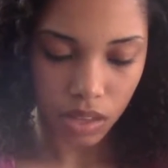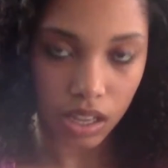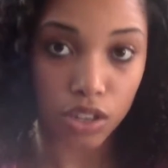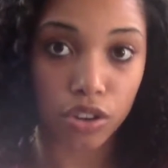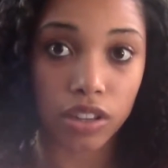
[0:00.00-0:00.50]

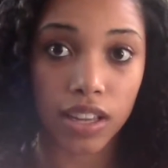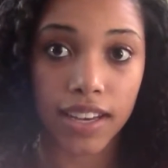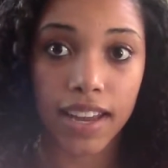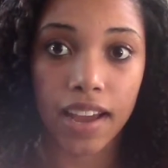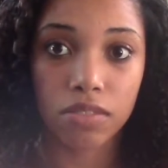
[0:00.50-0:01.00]
during
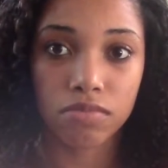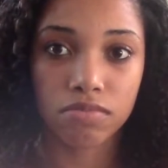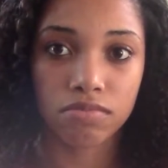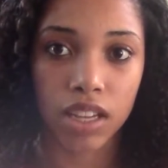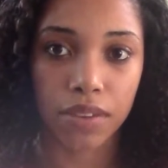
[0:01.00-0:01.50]
letdown,
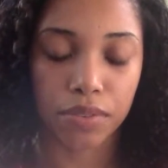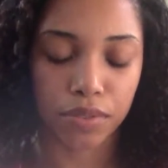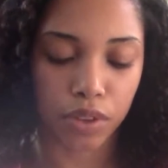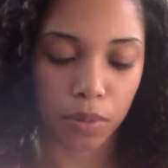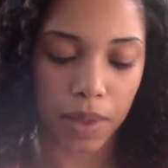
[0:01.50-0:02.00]
if
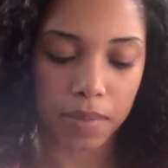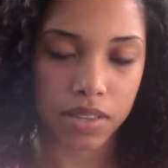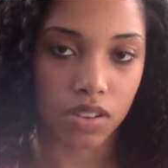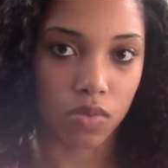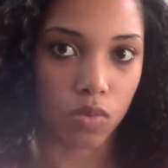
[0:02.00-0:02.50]
your
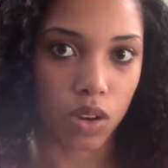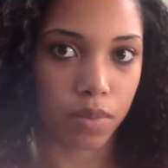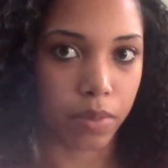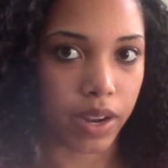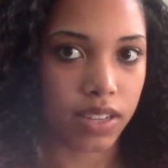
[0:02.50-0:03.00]
baby's on
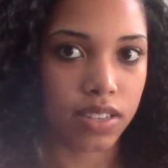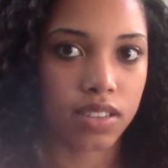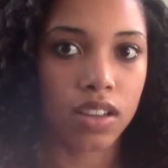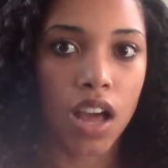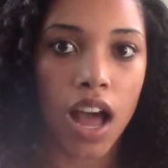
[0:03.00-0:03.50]
one breast,